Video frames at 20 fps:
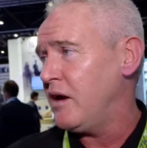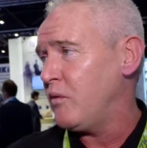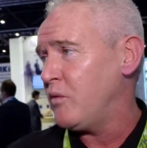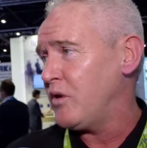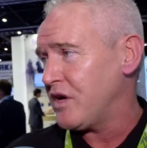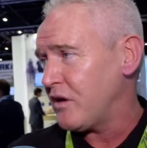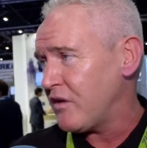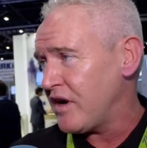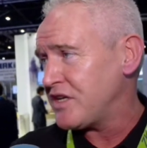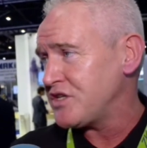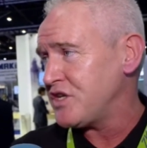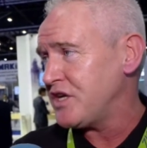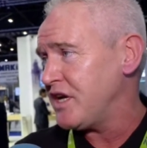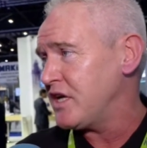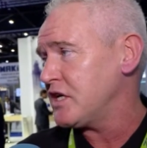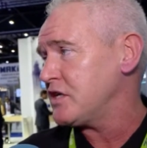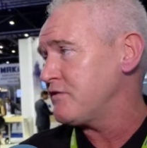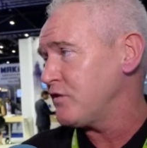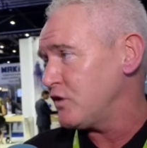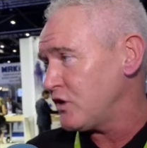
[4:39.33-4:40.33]
with our
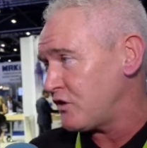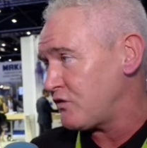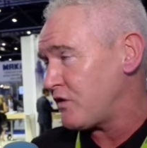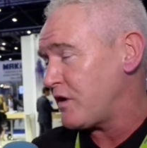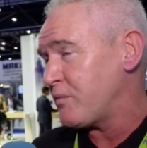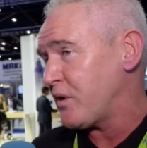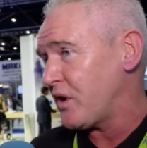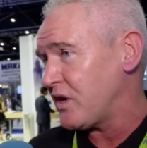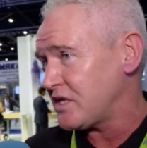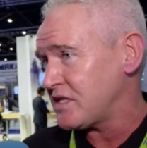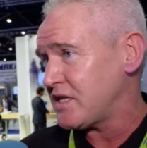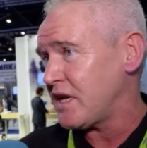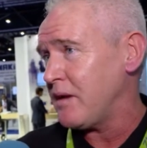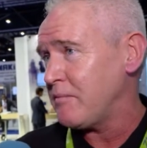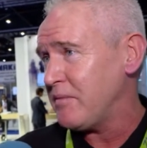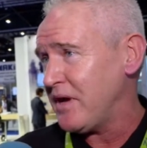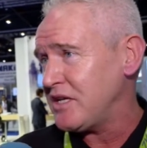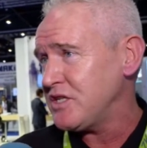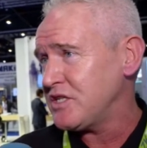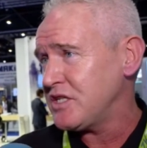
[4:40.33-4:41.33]
engineers for the three products that
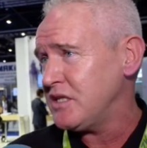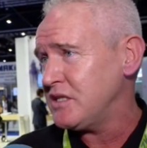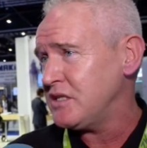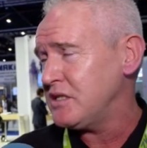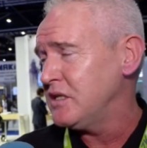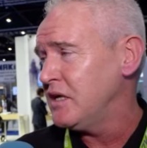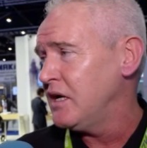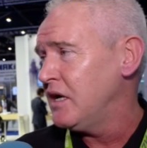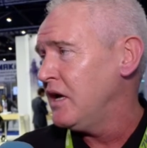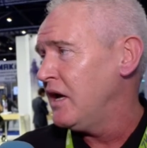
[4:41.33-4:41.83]
I mentioned.